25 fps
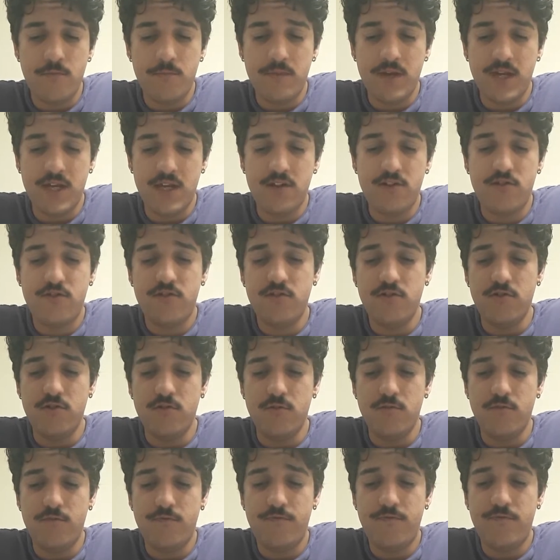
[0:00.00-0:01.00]
me
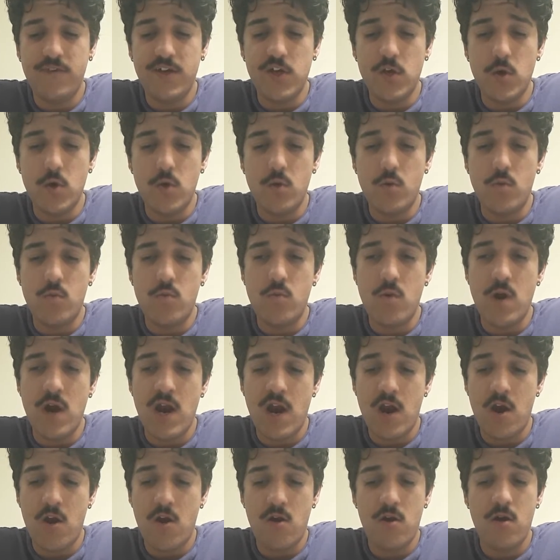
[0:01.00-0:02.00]
to feel
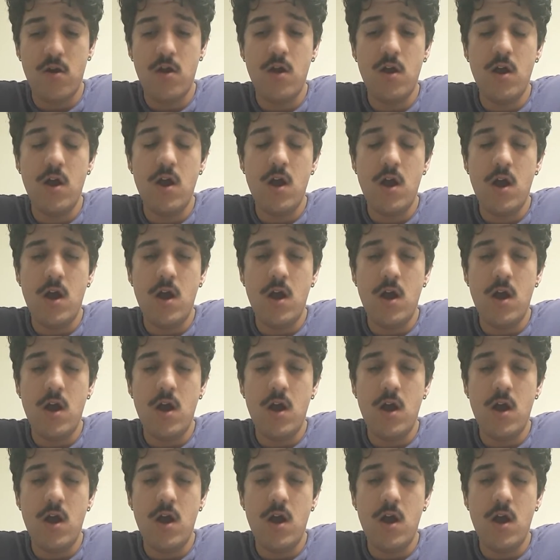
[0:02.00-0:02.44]
where